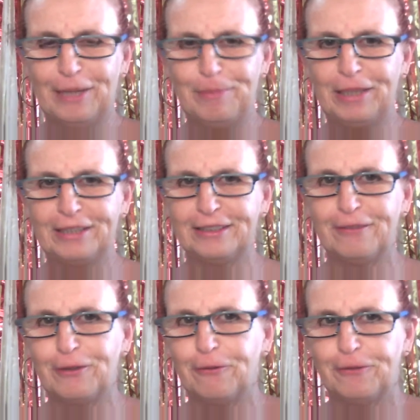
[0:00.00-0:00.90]
because
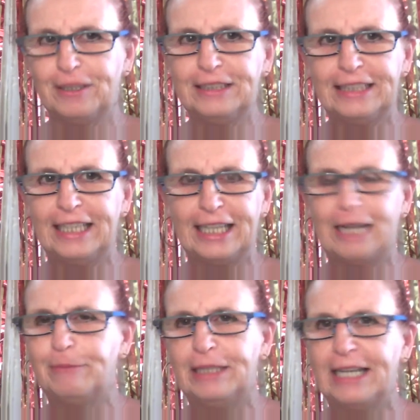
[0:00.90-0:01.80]
I've got a volunteer
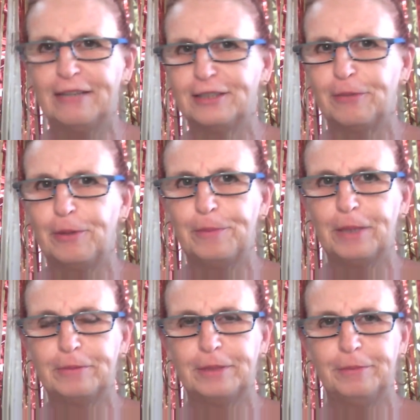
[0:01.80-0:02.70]
coming now, so I won't
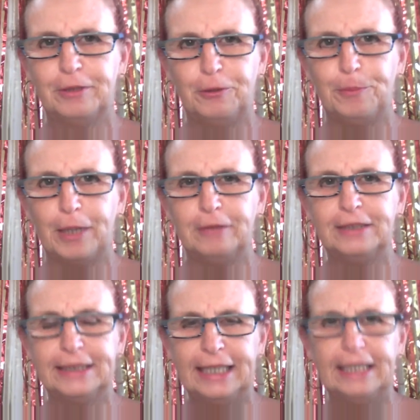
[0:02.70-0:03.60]
be able to do
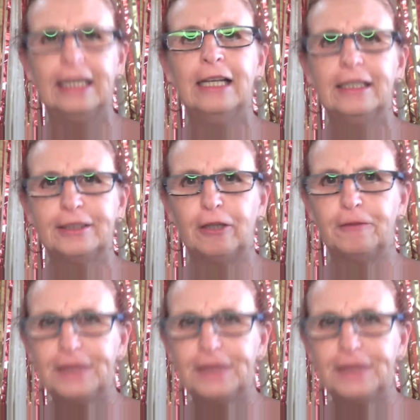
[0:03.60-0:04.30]
posting. So I've